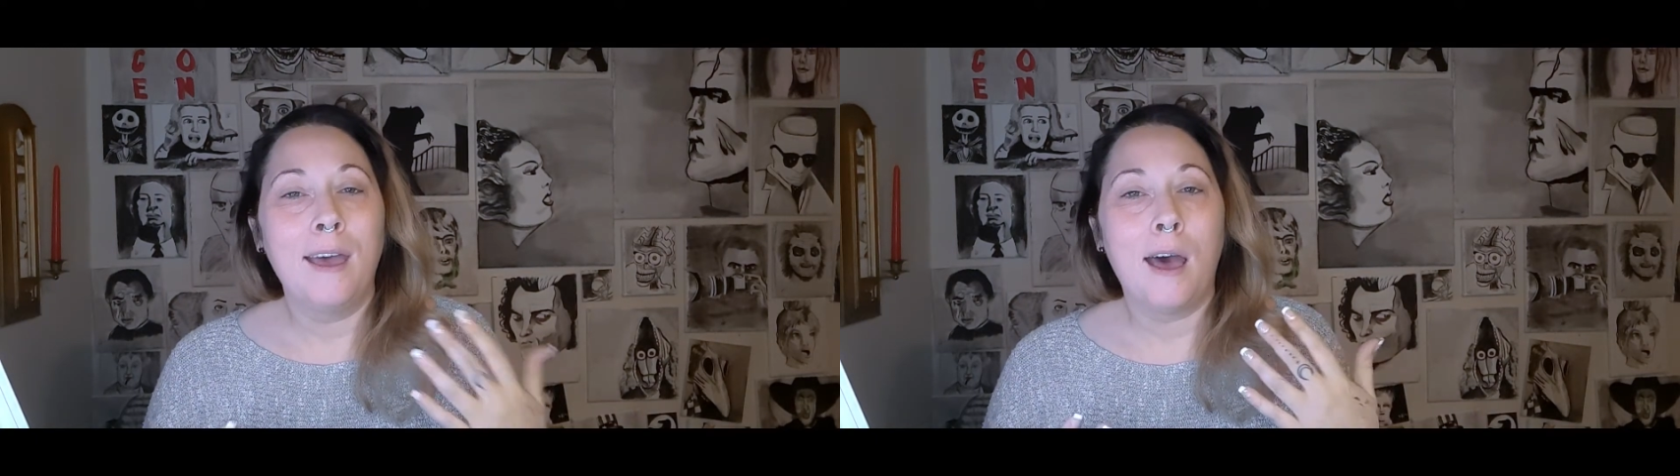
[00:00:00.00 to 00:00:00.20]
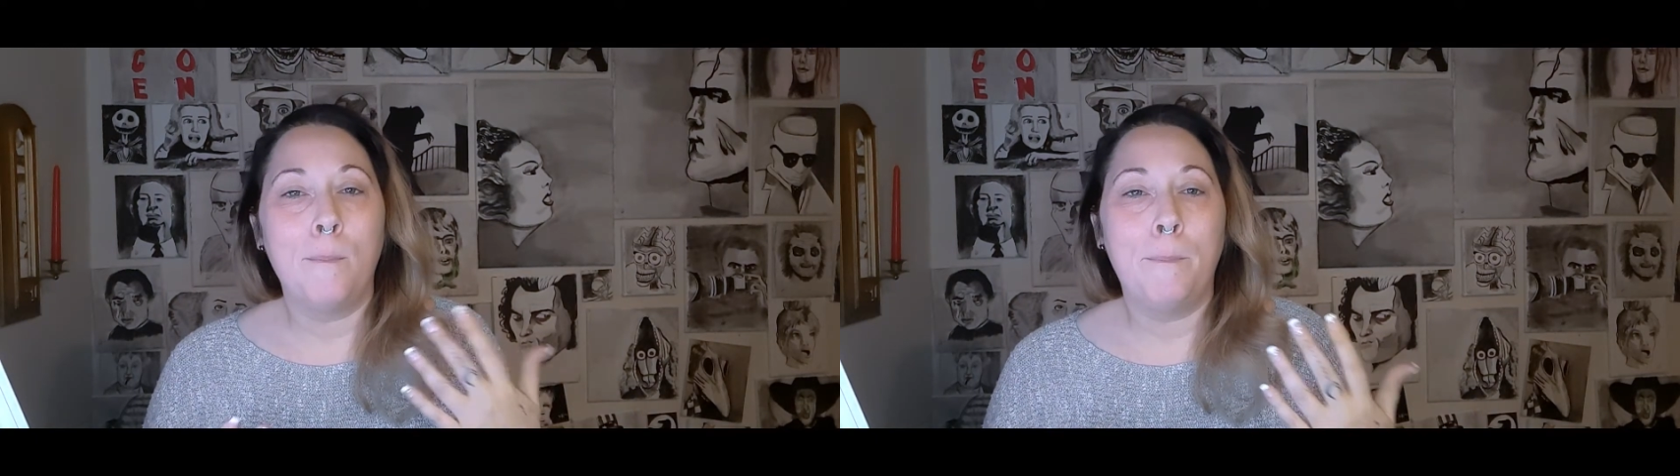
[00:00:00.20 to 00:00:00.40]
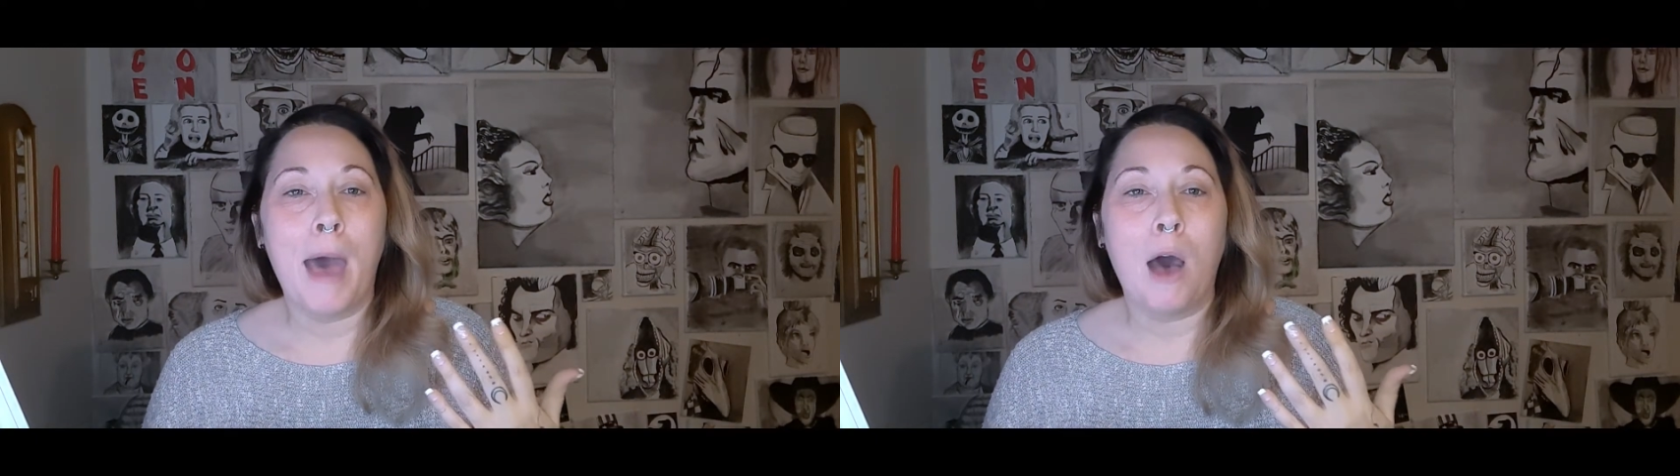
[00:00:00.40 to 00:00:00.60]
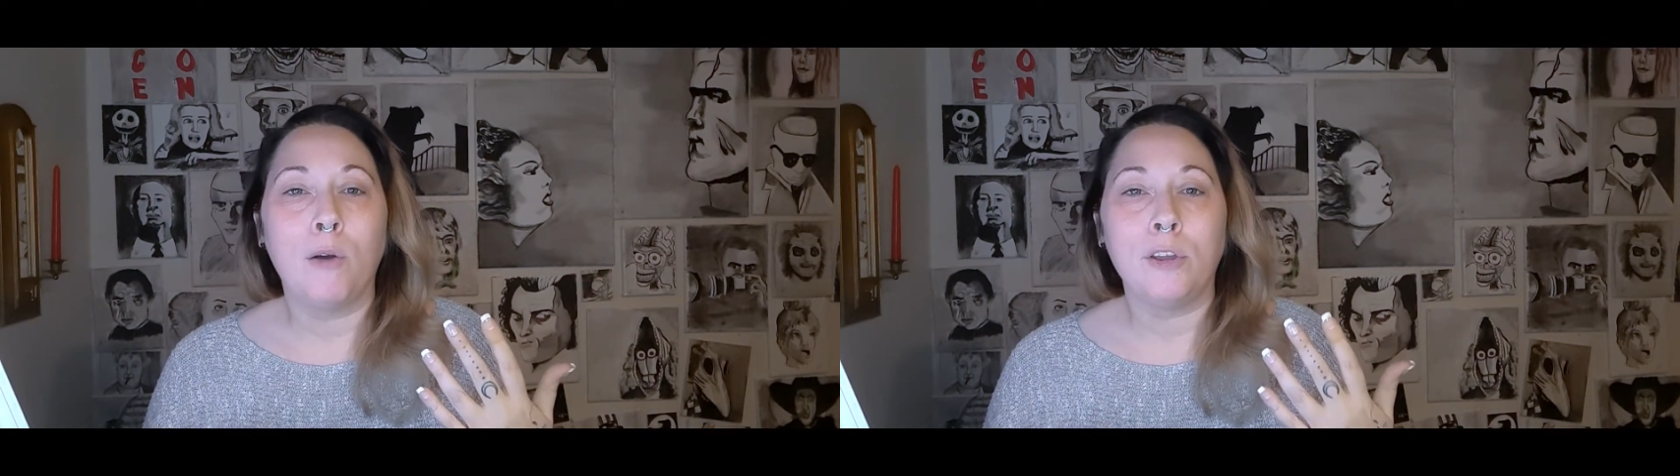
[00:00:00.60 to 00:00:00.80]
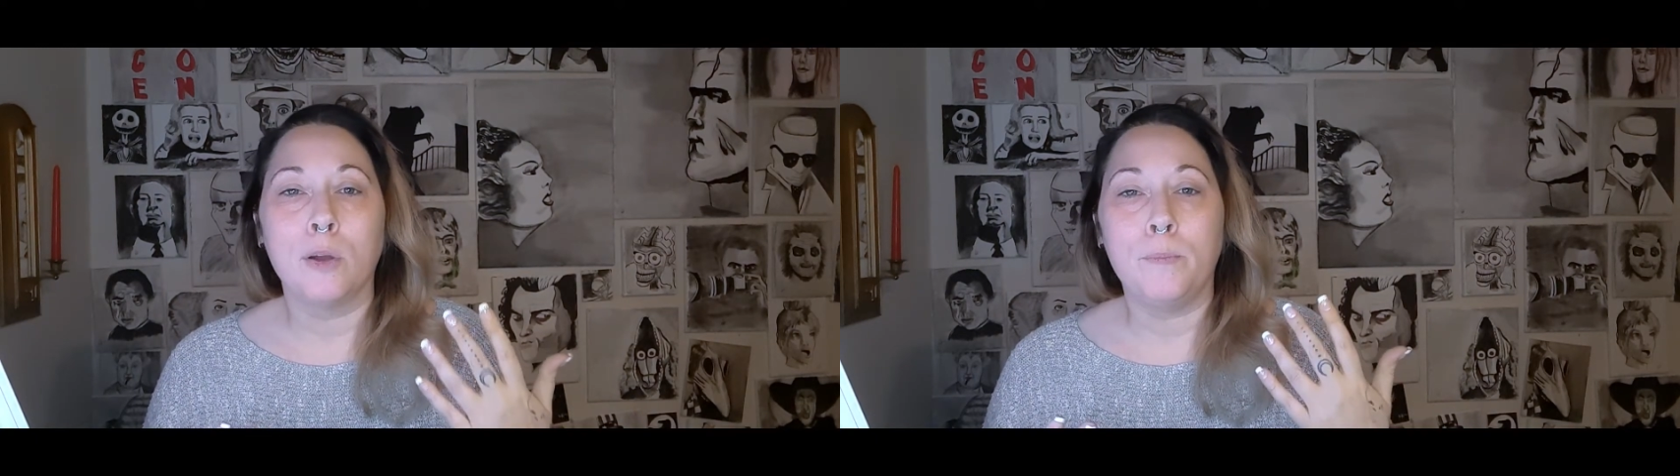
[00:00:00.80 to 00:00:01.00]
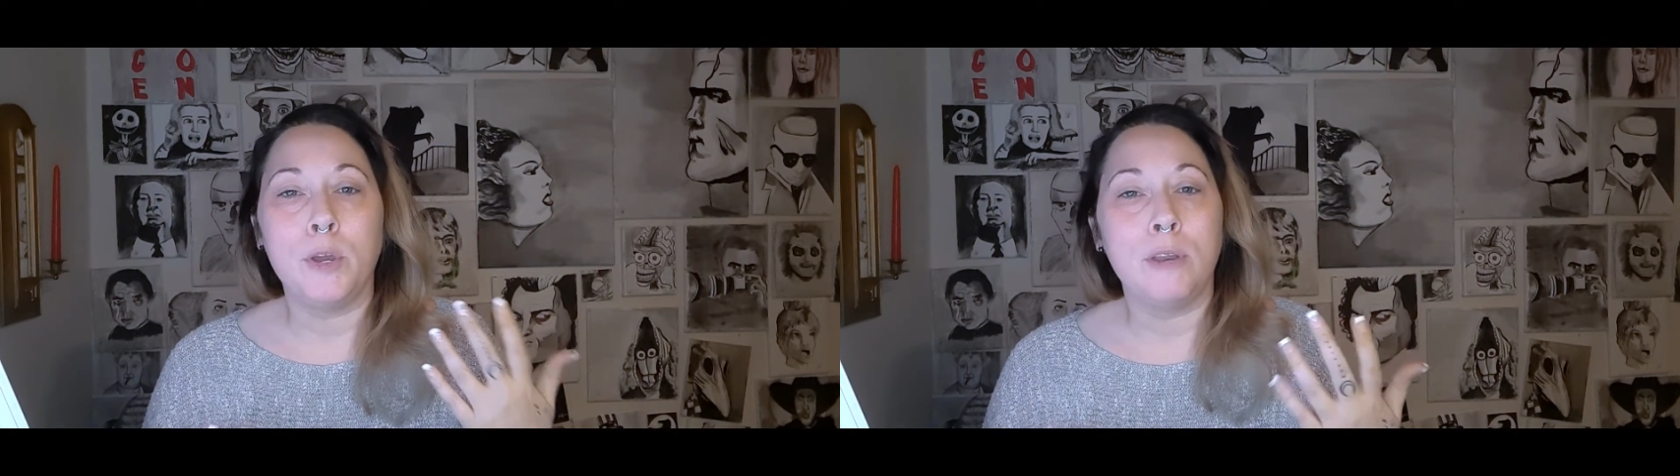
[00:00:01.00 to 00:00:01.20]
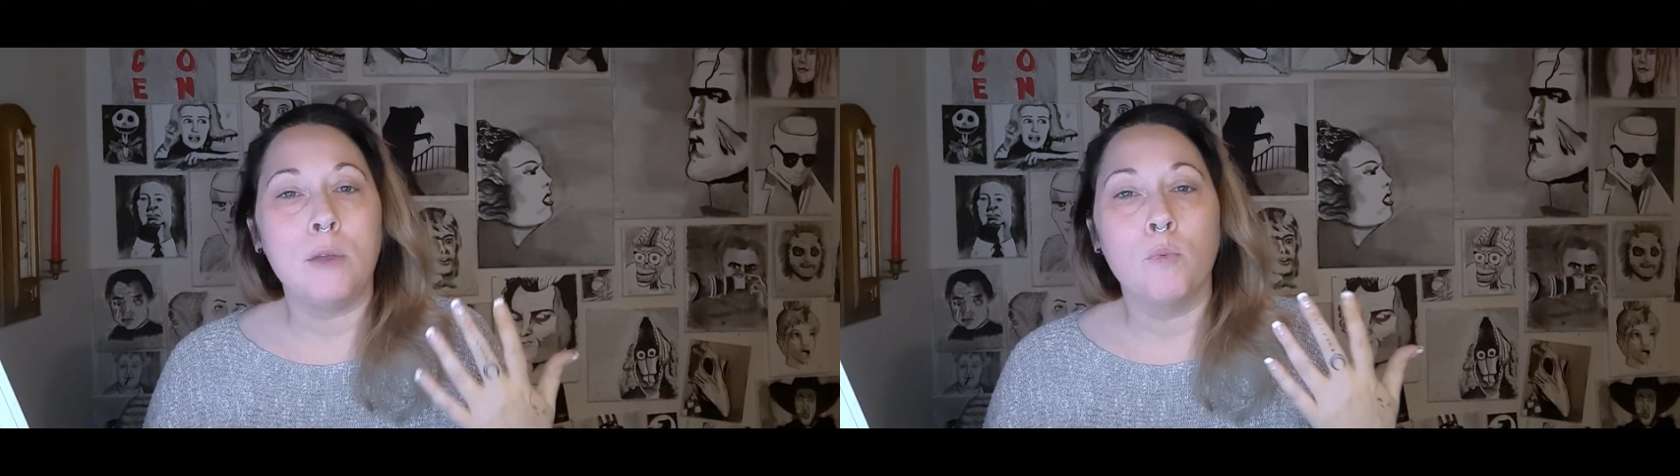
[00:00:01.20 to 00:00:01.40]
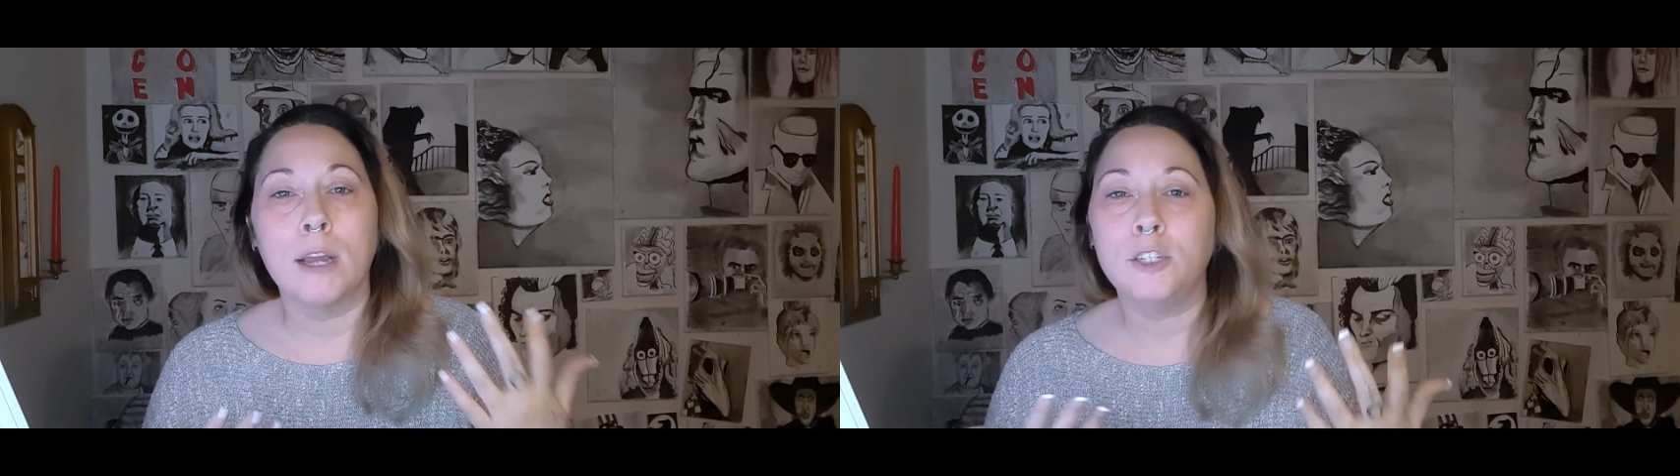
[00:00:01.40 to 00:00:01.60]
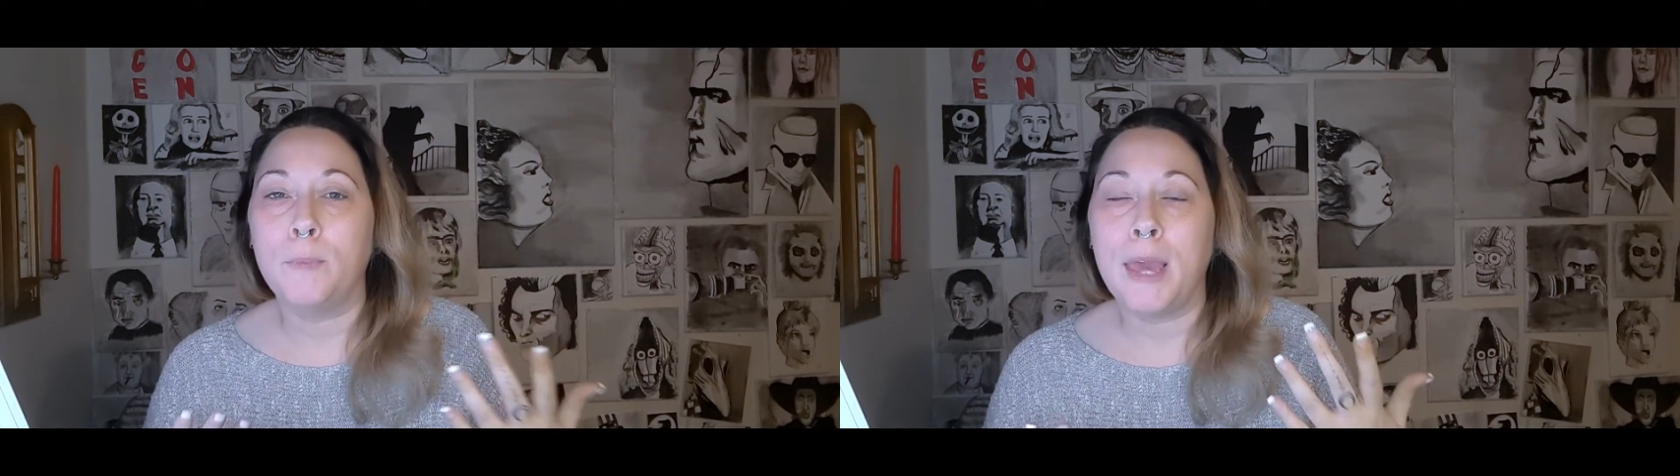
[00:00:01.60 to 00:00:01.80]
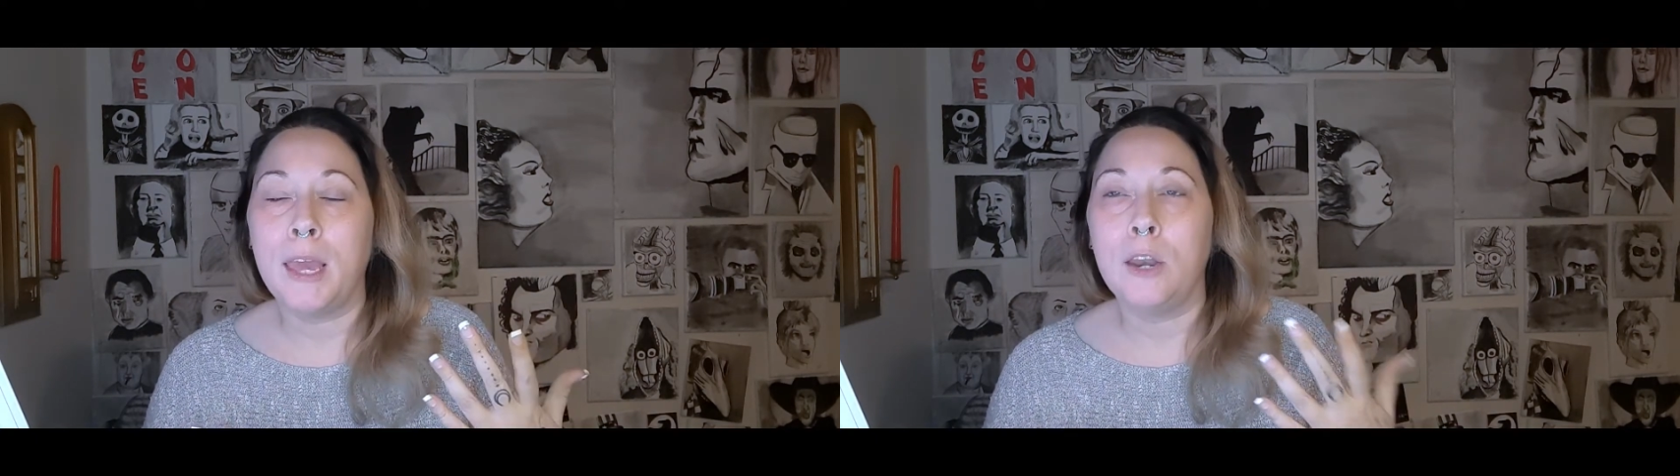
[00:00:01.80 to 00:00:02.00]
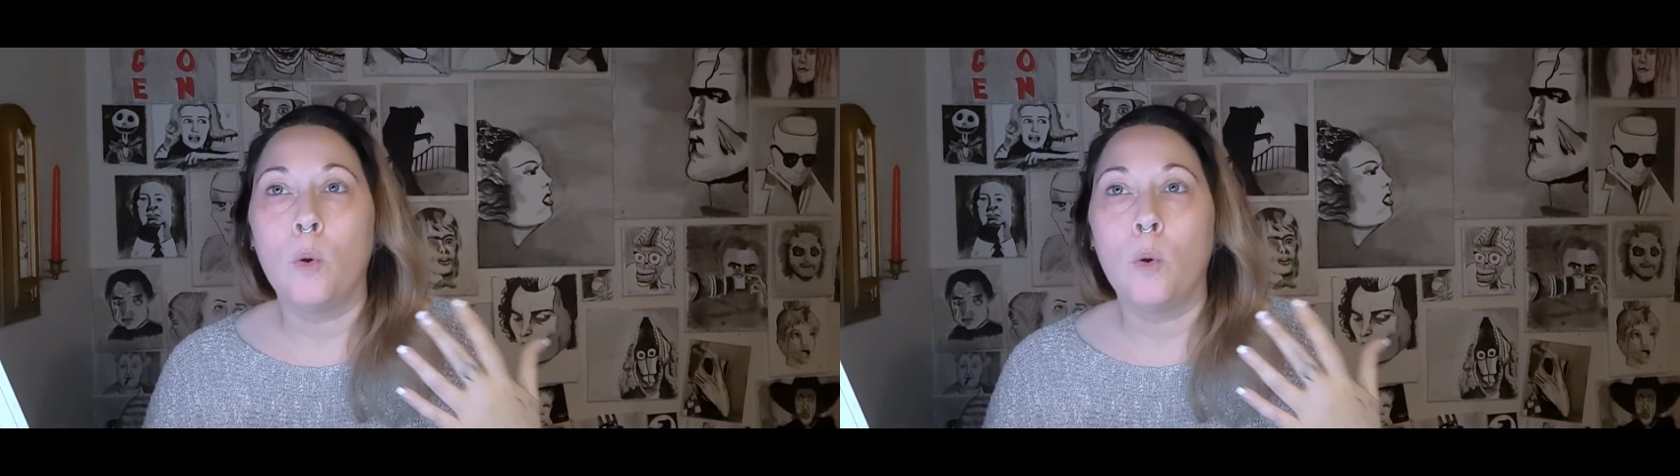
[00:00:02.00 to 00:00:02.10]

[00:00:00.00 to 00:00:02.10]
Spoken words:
about your beauty regimen